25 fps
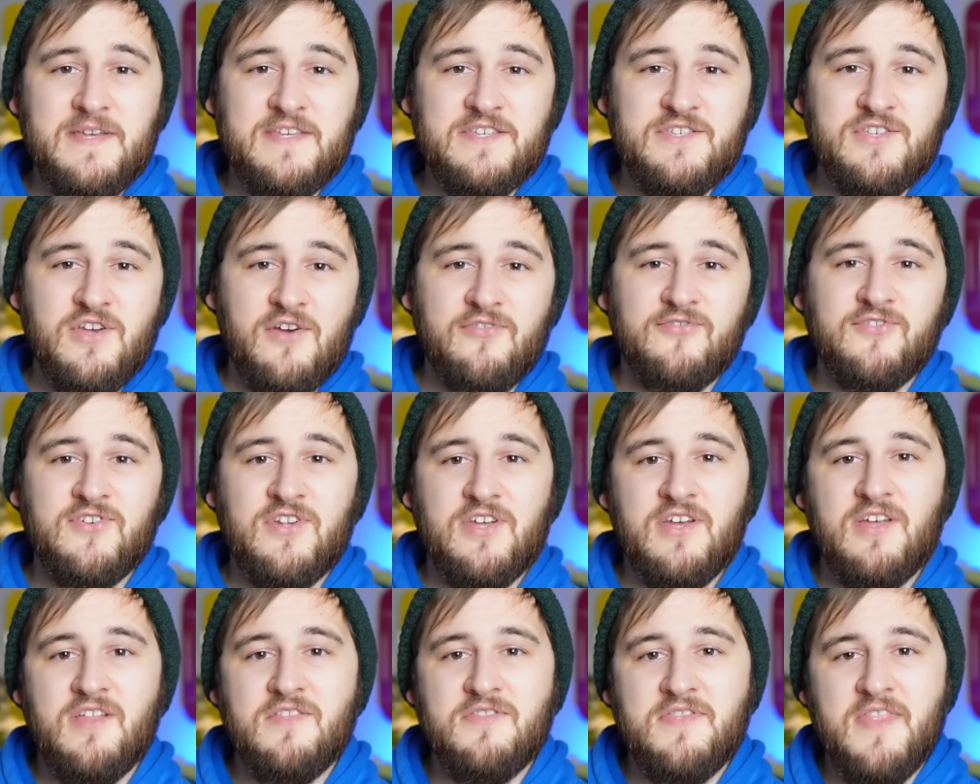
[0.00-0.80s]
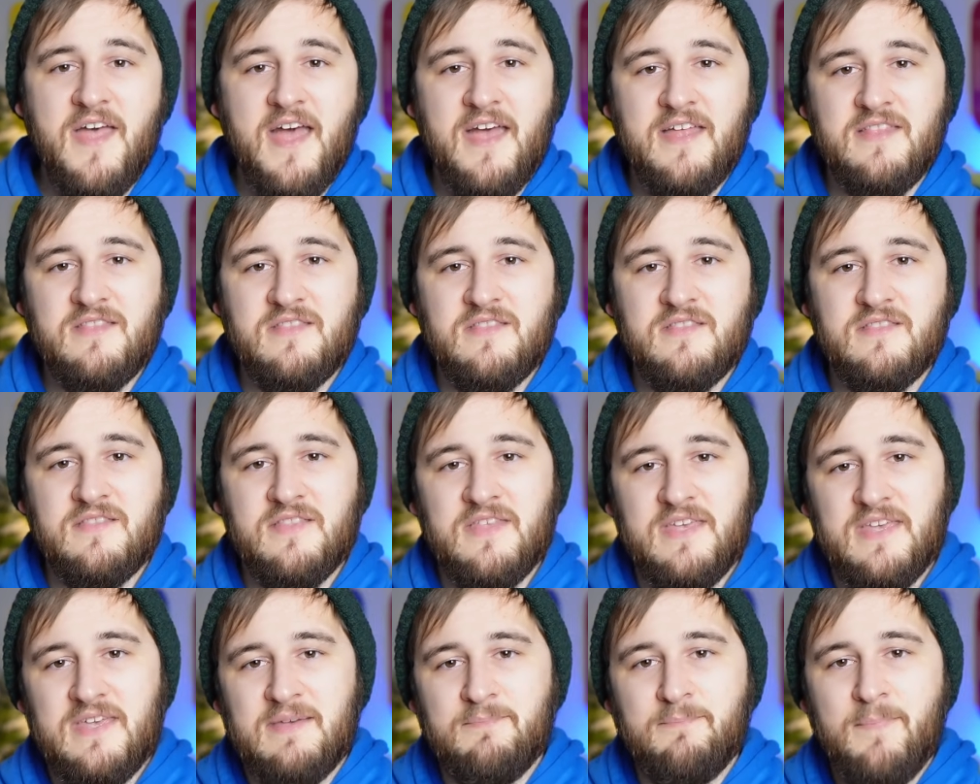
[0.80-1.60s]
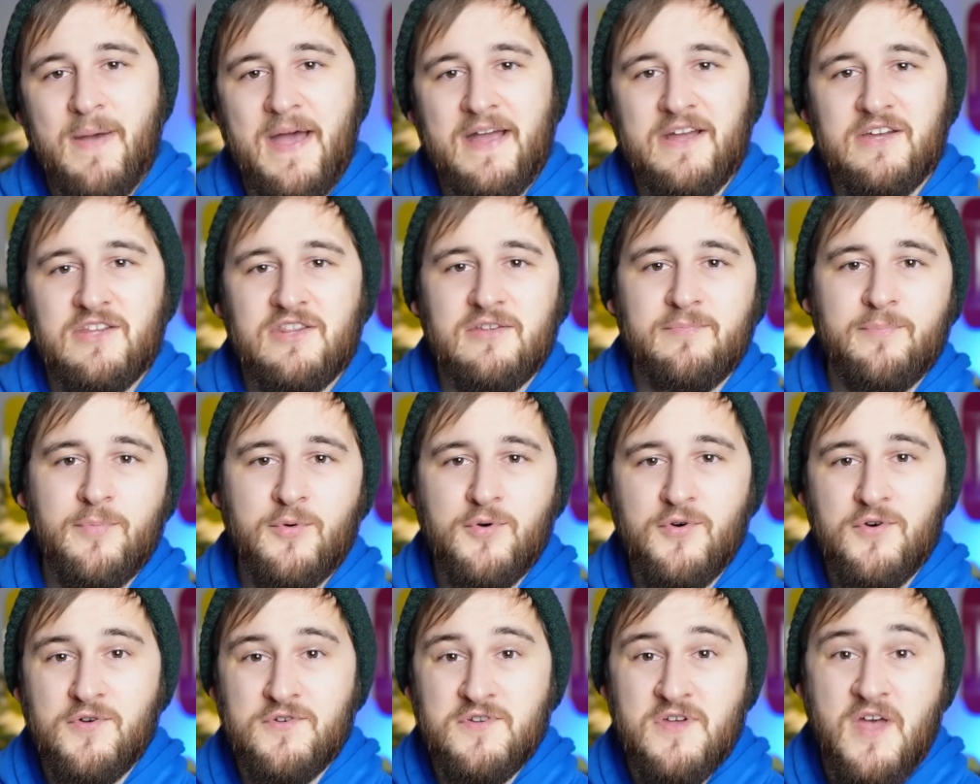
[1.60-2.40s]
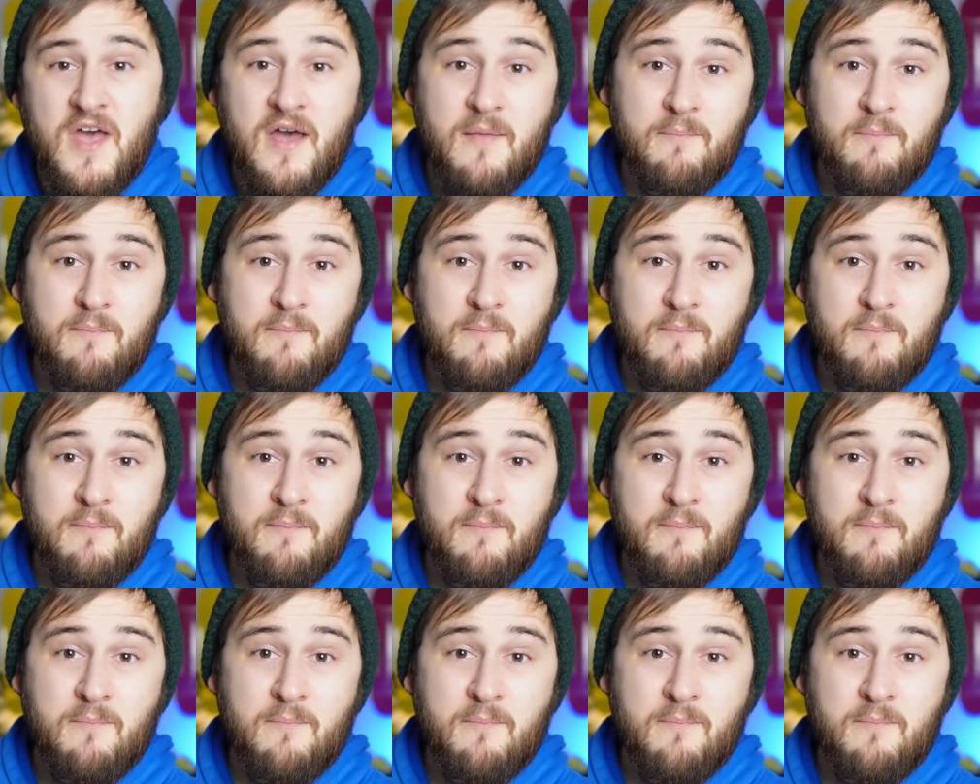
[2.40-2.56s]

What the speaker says: softer than the back of the board,